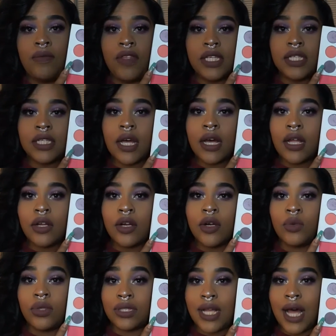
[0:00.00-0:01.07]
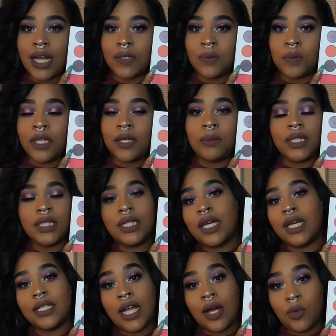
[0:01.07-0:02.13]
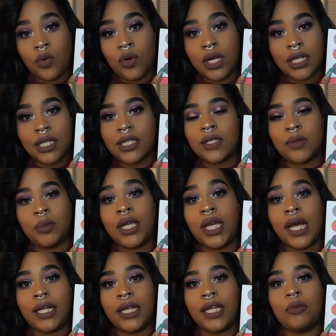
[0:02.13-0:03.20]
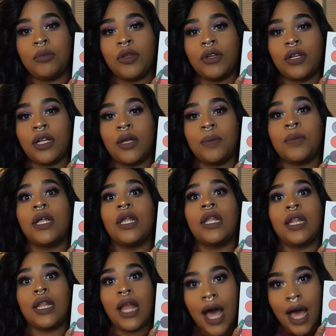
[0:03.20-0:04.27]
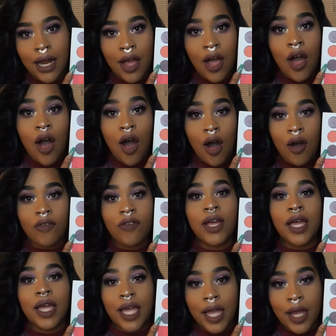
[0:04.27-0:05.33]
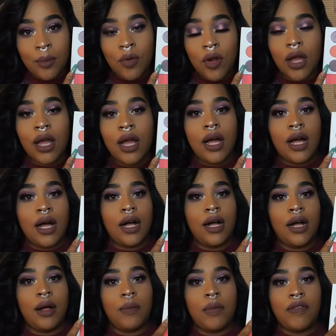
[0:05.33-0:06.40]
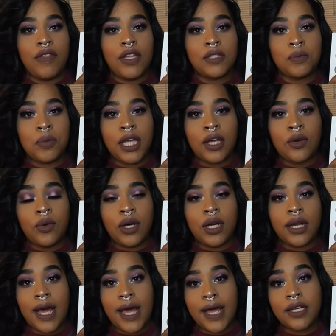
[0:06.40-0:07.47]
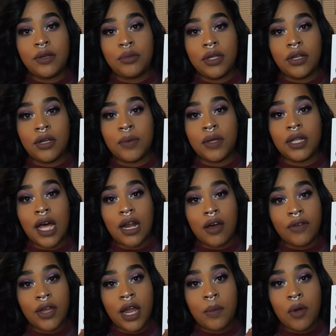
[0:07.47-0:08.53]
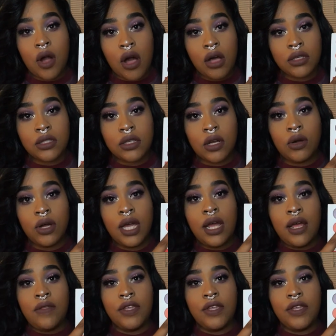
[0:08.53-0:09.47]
This color was not as pigmented as I wanted it to be. I did build it up a lot off camera. This pink one I had to build up a lot off camera also.